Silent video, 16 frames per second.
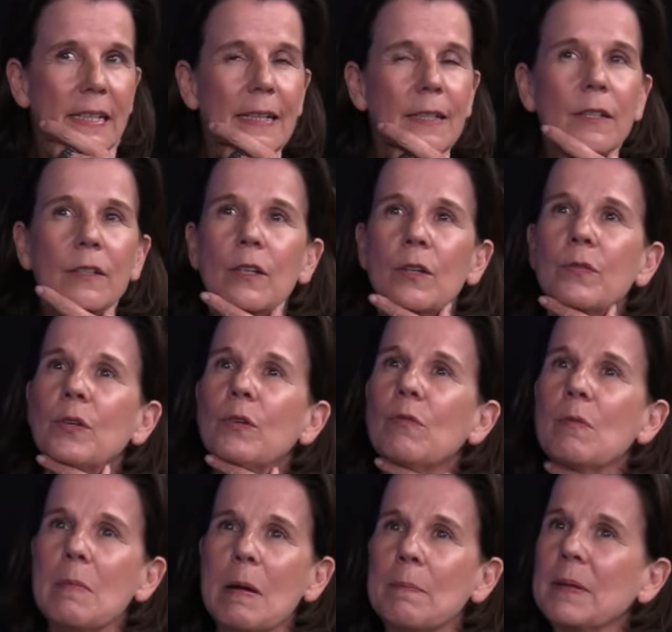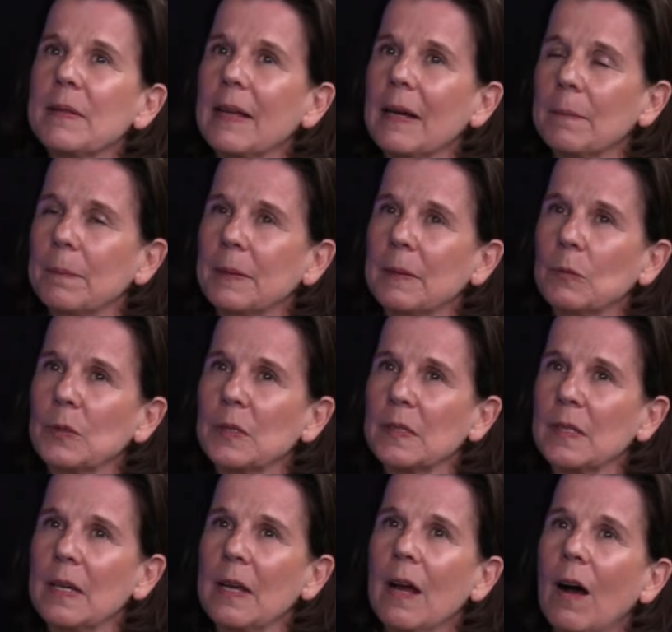I don't know if you remember that, but it was
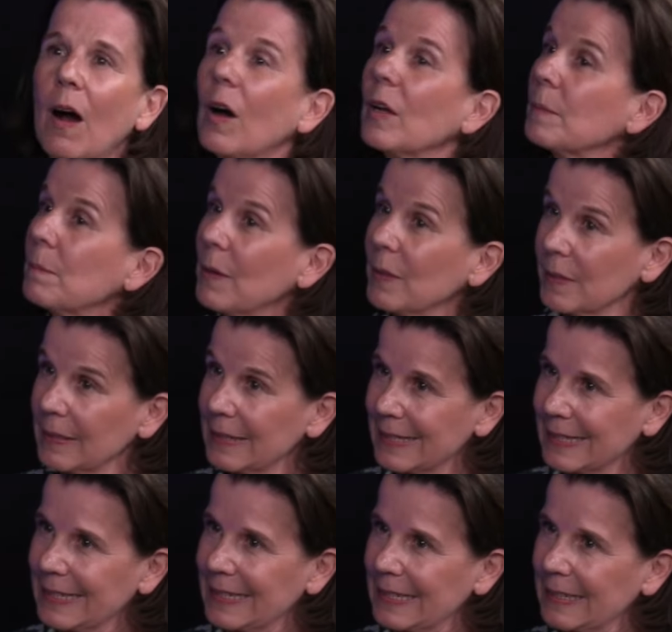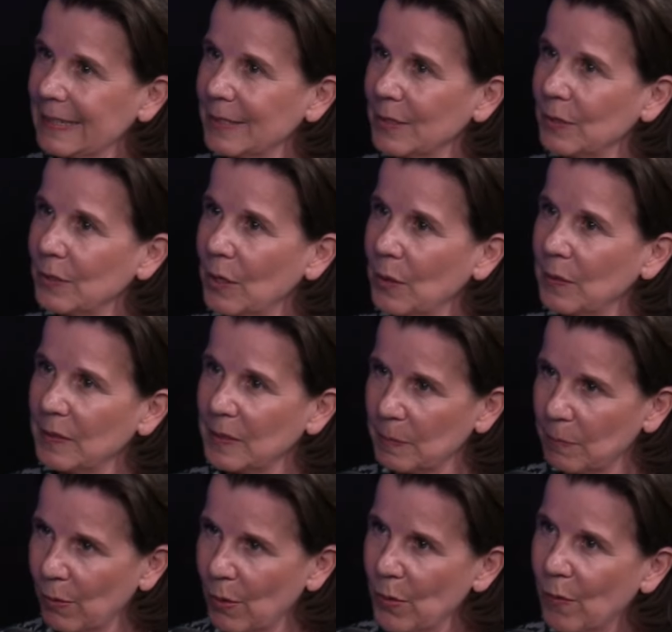Art Basel Cities, mm-hmm. you know, mm-hmm. this
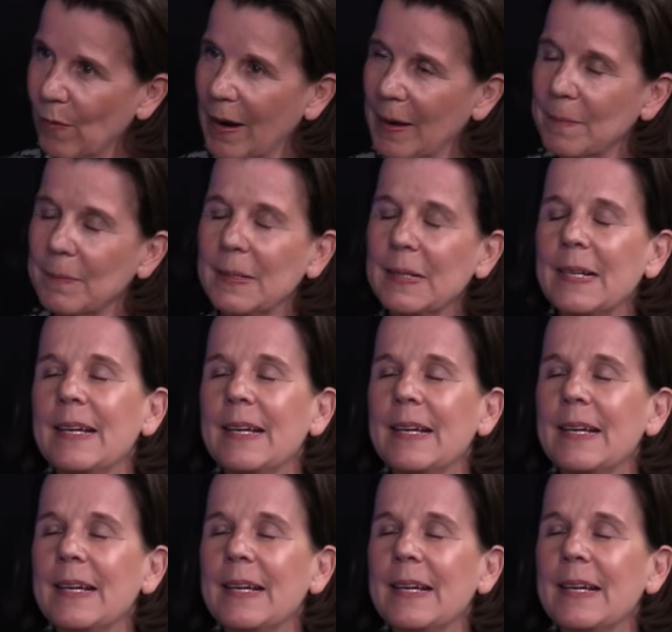program.